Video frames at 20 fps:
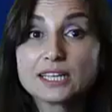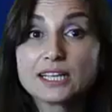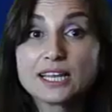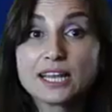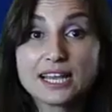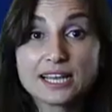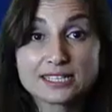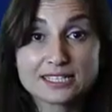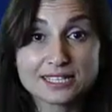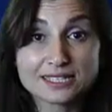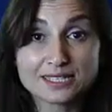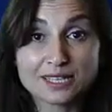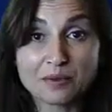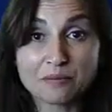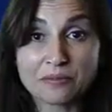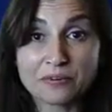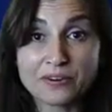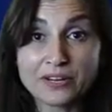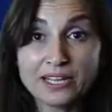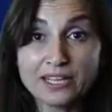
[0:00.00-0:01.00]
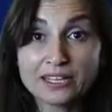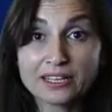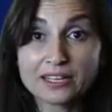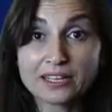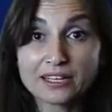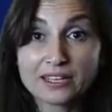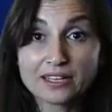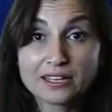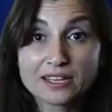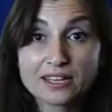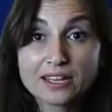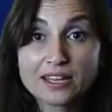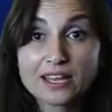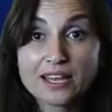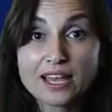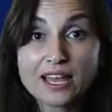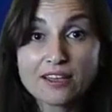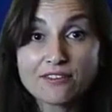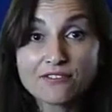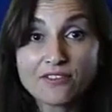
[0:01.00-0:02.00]
As a summary,
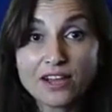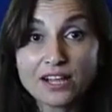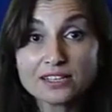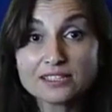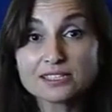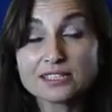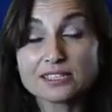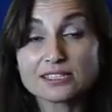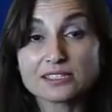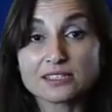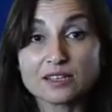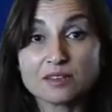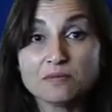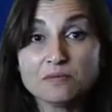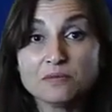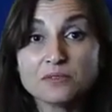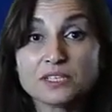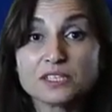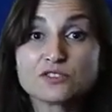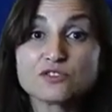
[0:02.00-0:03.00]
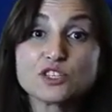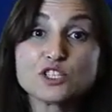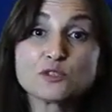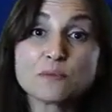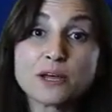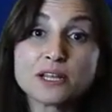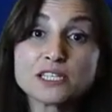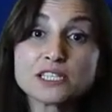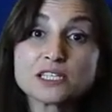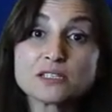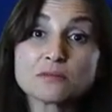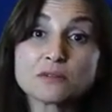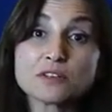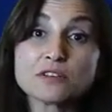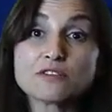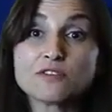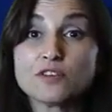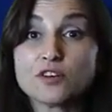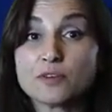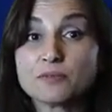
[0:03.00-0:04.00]
a file system is
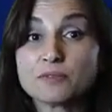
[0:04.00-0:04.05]
responsible for